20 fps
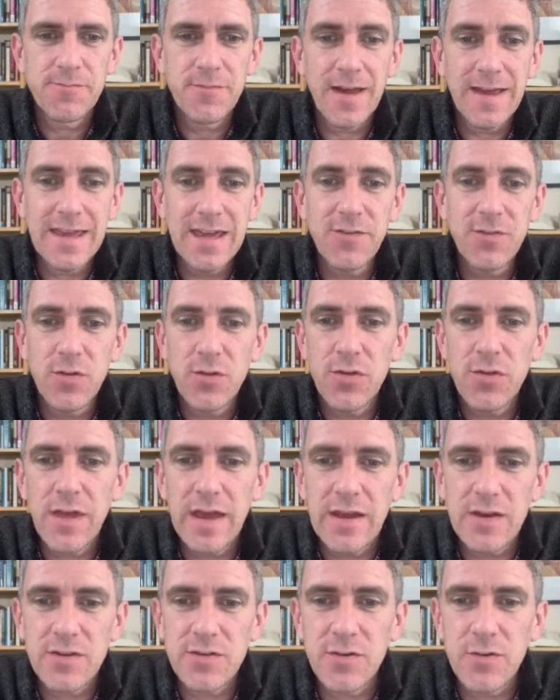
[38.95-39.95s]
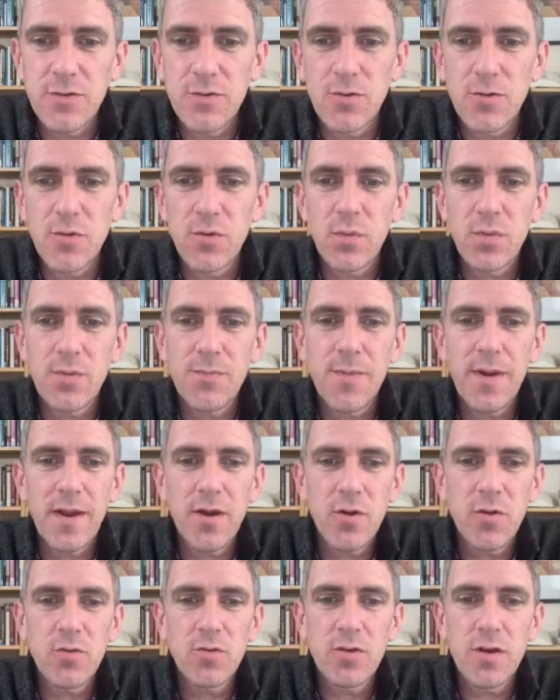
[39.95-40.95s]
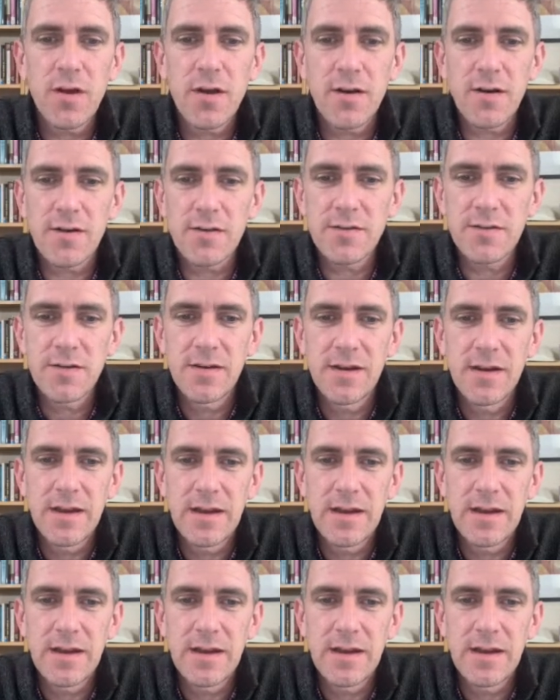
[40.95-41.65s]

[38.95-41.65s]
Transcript: I give you thanks, O Lord, with my whole heart.